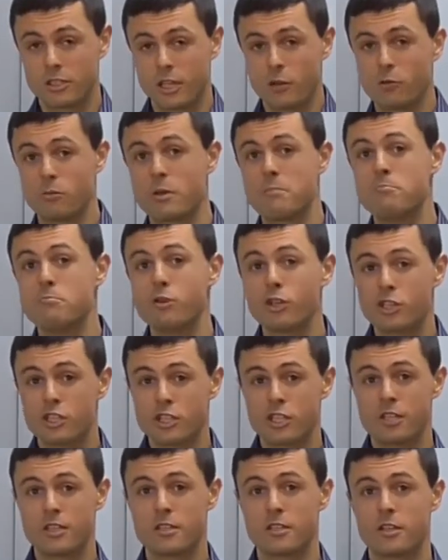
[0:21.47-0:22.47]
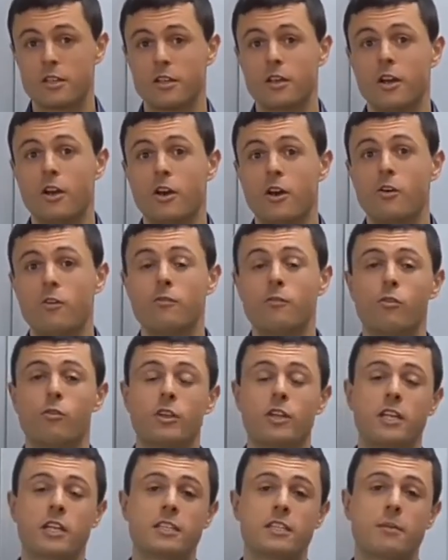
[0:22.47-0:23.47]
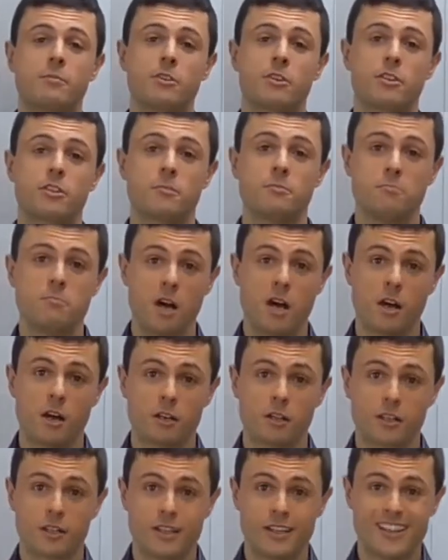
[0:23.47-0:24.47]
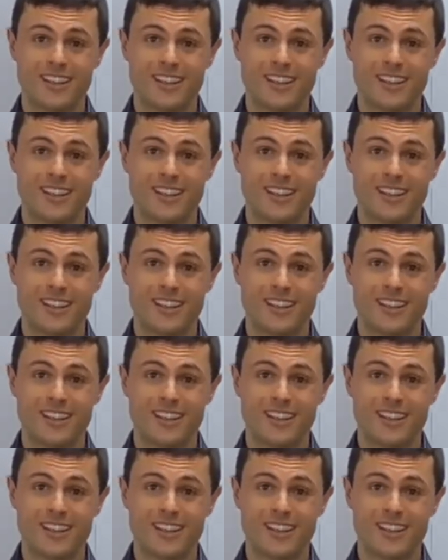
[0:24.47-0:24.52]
they will be much easier for the examiner to mark.